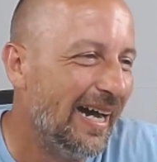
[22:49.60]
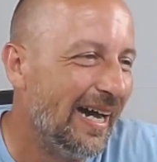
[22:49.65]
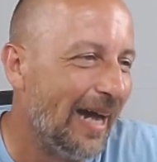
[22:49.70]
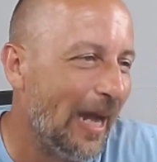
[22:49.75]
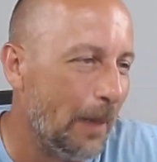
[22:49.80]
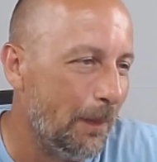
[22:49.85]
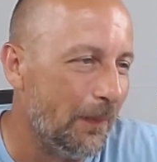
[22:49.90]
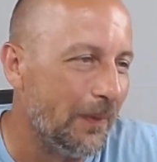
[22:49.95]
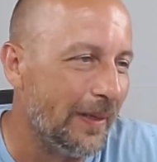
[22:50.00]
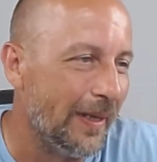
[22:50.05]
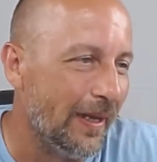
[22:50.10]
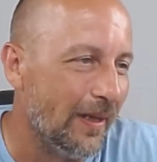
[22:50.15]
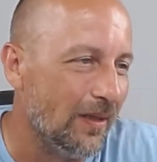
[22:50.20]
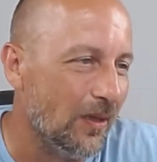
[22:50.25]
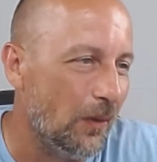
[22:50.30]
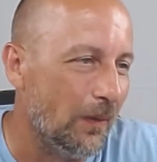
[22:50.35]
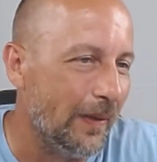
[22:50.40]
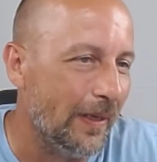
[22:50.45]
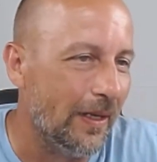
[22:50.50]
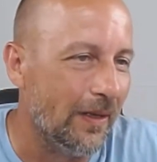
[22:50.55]
I put
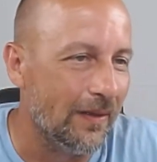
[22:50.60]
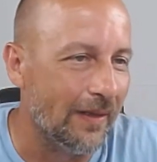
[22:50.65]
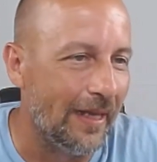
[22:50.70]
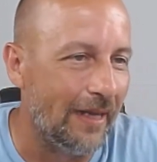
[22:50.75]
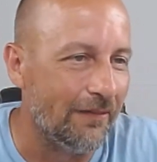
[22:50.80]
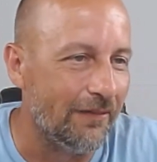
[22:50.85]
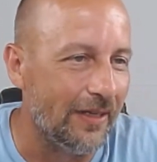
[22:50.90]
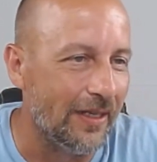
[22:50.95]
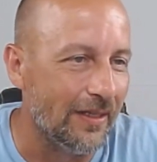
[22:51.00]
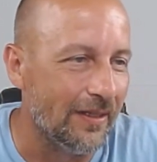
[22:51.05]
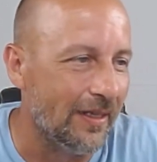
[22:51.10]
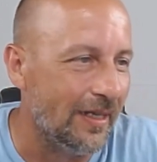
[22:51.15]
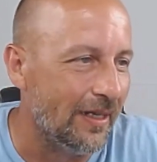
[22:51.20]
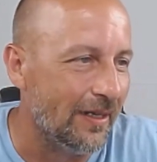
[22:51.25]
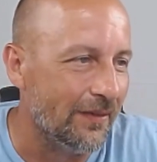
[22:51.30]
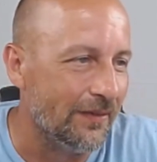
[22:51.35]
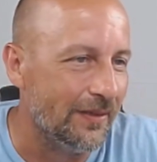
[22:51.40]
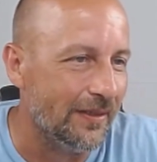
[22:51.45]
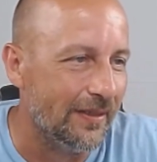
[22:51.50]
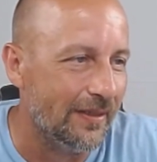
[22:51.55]
LOL, laugh out
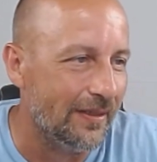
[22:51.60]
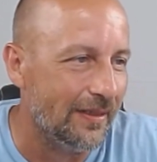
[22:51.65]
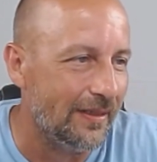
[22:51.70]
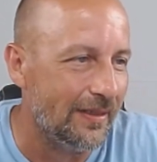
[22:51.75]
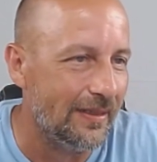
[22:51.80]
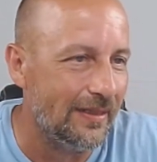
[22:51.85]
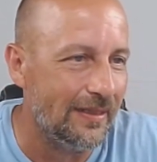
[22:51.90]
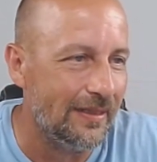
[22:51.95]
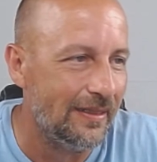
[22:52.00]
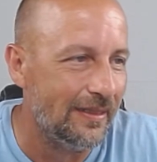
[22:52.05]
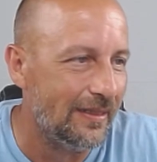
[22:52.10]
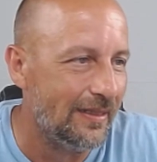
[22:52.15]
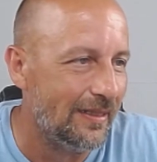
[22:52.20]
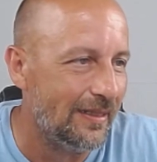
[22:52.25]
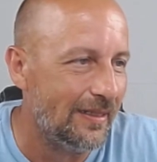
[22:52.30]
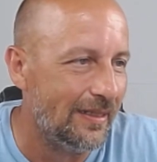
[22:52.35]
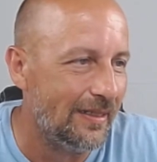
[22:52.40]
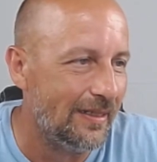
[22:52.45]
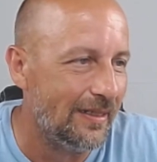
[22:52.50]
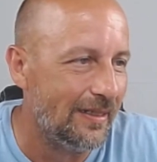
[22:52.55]
loud.
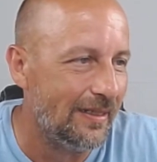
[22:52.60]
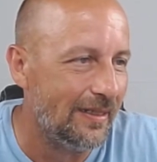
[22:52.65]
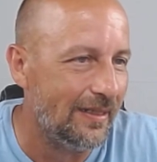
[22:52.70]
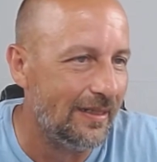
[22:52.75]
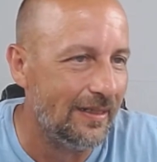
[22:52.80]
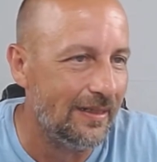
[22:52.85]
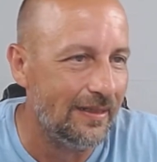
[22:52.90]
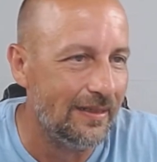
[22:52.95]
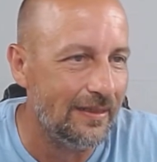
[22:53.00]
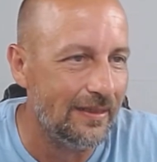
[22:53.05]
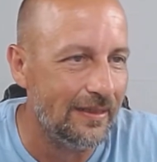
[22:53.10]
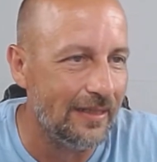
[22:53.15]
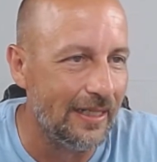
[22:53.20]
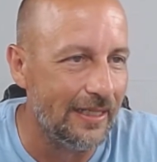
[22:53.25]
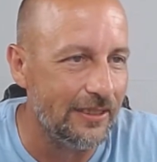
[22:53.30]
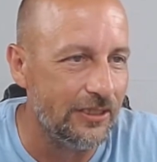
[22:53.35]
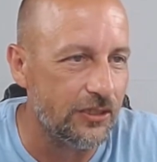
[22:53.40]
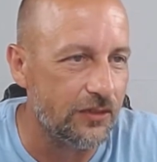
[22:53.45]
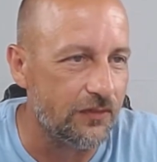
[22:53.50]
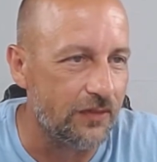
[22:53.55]

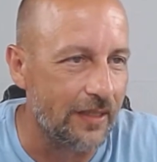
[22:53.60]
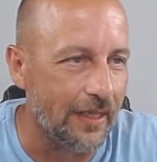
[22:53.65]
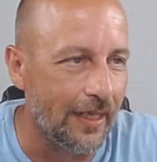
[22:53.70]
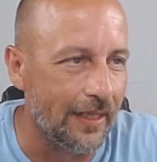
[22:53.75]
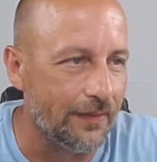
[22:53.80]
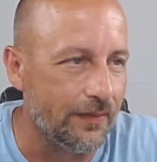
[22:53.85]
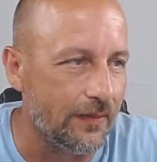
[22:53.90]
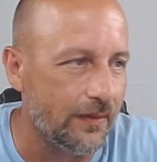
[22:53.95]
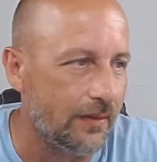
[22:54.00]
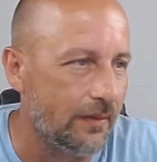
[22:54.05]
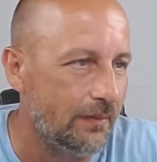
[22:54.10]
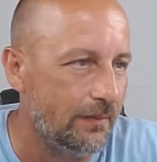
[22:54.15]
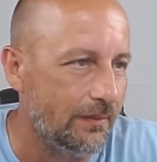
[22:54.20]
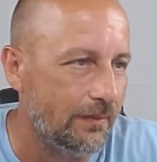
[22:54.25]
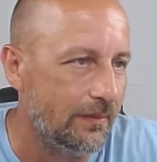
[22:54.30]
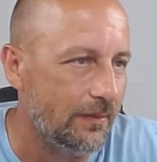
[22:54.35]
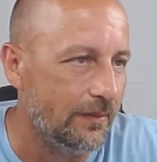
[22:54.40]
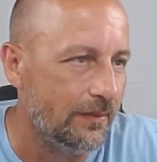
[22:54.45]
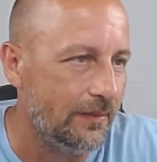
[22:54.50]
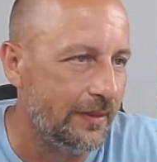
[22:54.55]
I just forgot
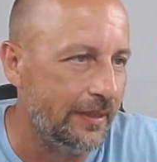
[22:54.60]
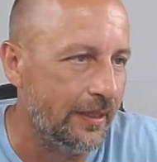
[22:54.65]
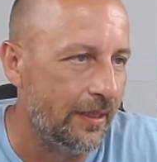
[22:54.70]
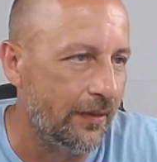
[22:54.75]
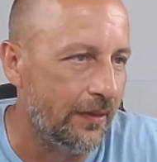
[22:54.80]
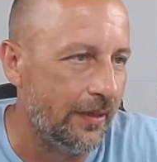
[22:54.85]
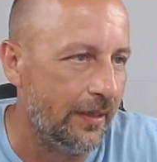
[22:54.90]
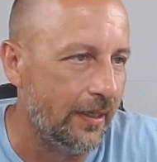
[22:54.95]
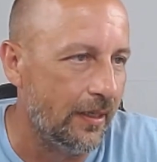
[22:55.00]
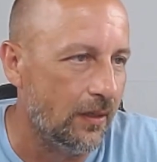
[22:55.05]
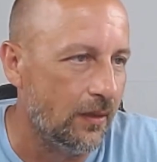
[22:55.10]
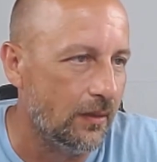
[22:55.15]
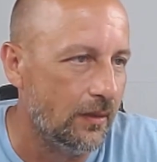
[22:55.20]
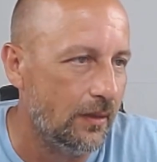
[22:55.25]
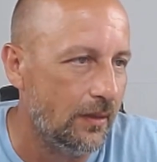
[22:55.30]
the other L.